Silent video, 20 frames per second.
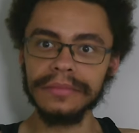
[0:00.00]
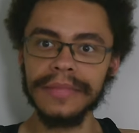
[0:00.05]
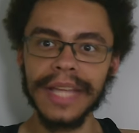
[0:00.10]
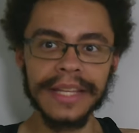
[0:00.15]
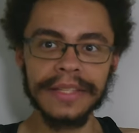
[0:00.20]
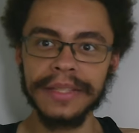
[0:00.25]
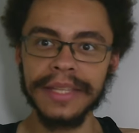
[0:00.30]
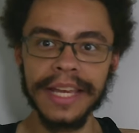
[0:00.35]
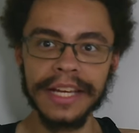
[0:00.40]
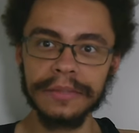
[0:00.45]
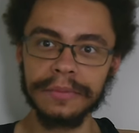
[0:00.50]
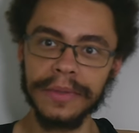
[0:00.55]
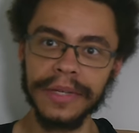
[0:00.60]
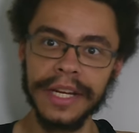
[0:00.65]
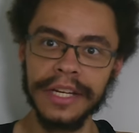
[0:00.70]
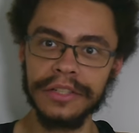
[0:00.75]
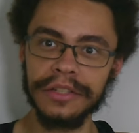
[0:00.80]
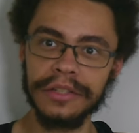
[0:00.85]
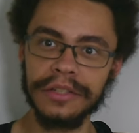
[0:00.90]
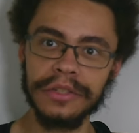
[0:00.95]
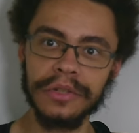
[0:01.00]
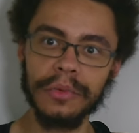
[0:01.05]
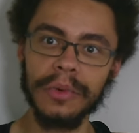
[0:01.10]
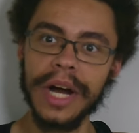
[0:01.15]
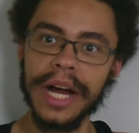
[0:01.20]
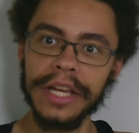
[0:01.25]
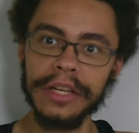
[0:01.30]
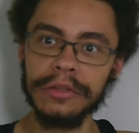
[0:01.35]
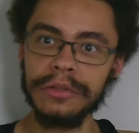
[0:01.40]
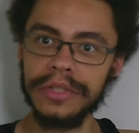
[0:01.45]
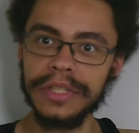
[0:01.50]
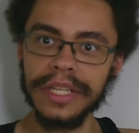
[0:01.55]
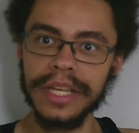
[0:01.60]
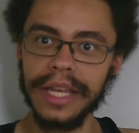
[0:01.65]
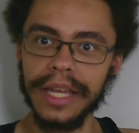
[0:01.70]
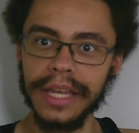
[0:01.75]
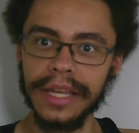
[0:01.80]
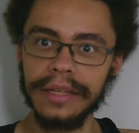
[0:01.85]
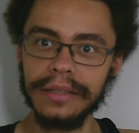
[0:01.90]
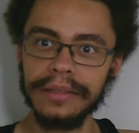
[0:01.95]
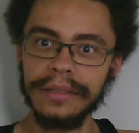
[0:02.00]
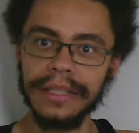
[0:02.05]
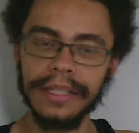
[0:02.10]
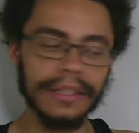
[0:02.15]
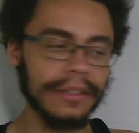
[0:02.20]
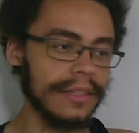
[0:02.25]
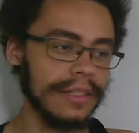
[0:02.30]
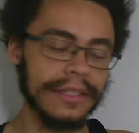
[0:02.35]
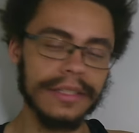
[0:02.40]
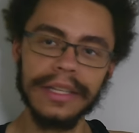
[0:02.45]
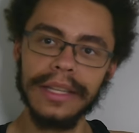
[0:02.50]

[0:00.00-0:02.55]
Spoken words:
That's the explanation as to why you can